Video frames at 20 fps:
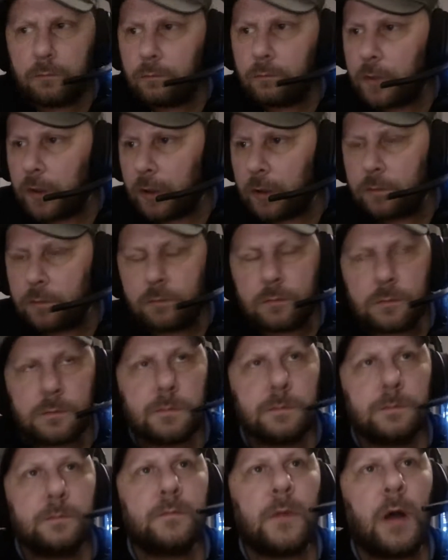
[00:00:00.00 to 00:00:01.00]
You know,
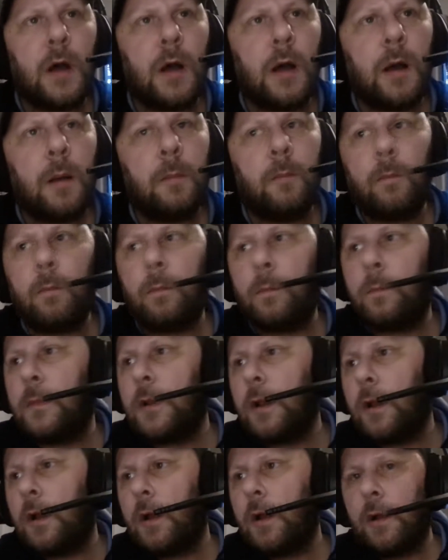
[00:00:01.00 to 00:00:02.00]
um,
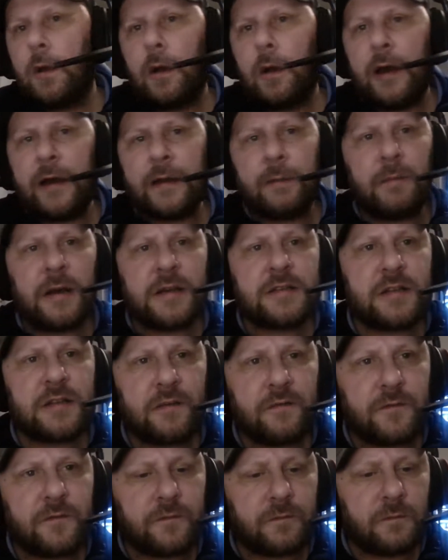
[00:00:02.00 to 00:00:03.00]
had a
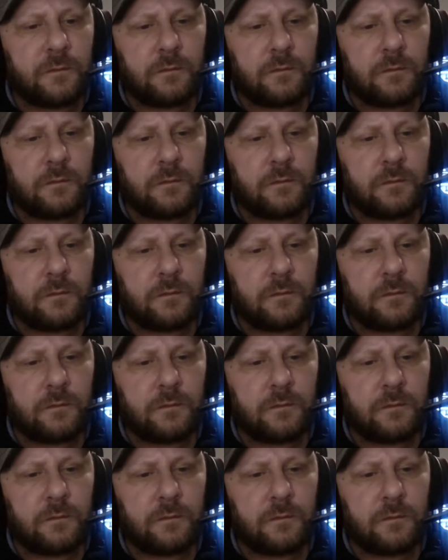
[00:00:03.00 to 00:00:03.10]
massive